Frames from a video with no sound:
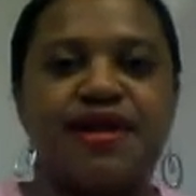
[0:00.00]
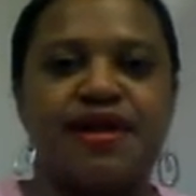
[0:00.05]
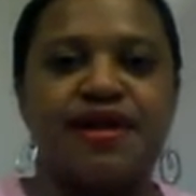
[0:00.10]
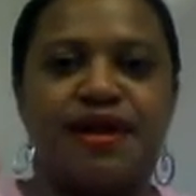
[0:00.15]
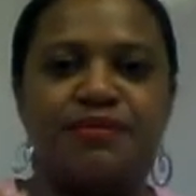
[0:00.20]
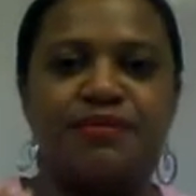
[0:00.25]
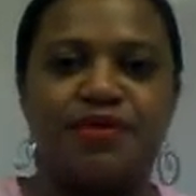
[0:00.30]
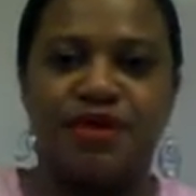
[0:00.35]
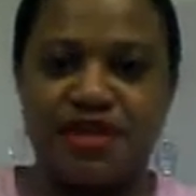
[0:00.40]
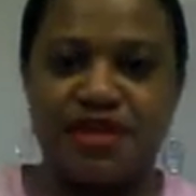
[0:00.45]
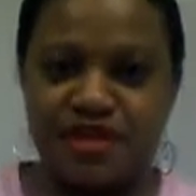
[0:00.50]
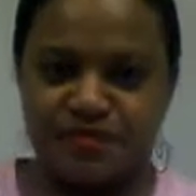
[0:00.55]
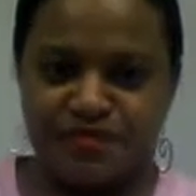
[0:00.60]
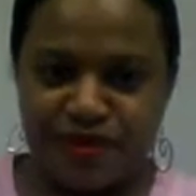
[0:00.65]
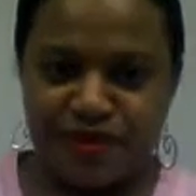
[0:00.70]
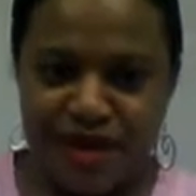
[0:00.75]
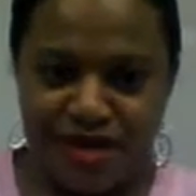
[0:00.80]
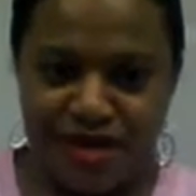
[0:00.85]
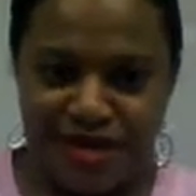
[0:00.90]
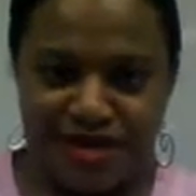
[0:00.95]
Now, I'm going to
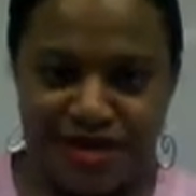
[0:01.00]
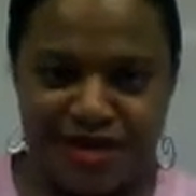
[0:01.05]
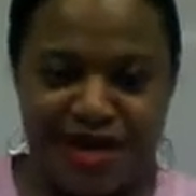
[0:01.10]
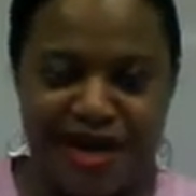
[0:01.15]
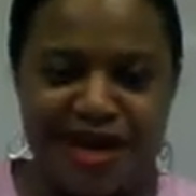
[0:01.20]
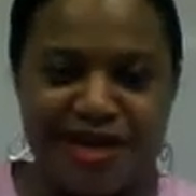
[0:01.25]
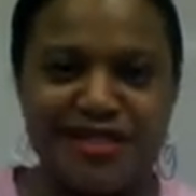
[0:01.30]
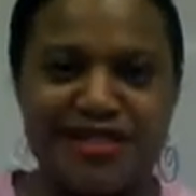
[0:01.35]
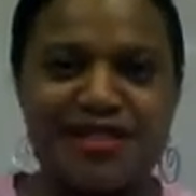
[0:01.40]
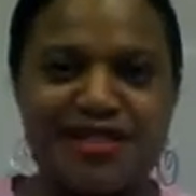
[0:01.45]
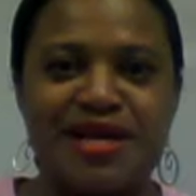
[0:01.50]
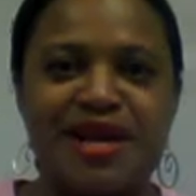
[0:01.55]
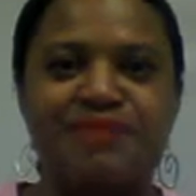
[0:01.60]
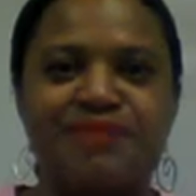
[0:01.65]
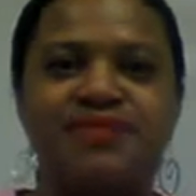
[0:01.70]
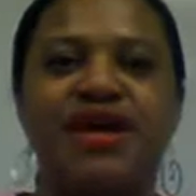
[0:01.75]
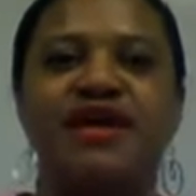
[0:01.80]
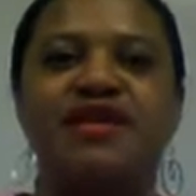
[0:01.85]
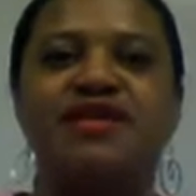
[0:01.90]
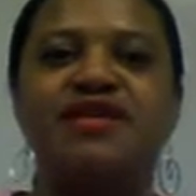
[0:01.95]
explain this
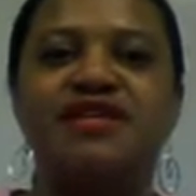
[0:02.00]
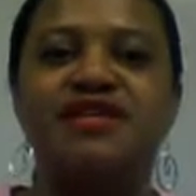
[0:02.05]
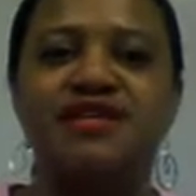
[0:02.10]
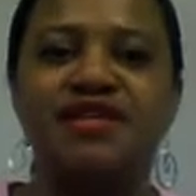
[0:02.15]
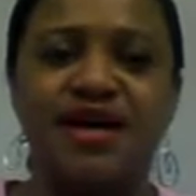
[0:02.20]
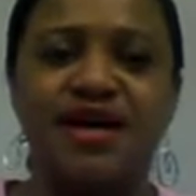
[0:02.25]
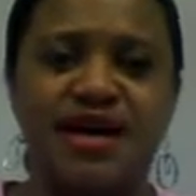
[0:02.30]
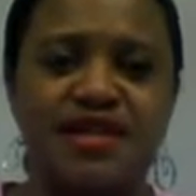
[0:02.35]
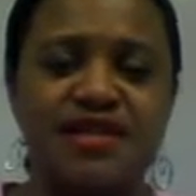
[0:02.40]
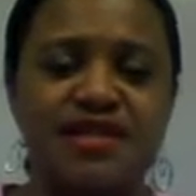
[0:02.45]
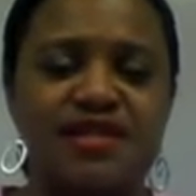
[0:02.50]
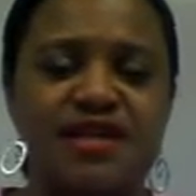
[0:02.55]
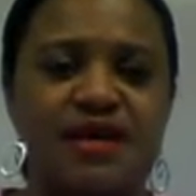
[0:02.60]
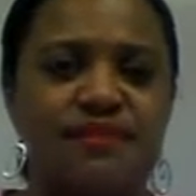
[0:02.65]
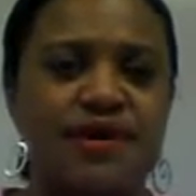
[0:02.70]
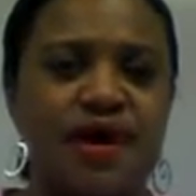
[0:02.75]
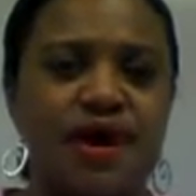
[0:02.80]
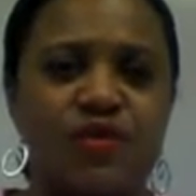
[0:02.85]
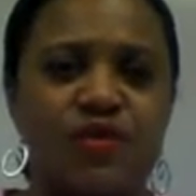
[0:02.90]
concept, and this concept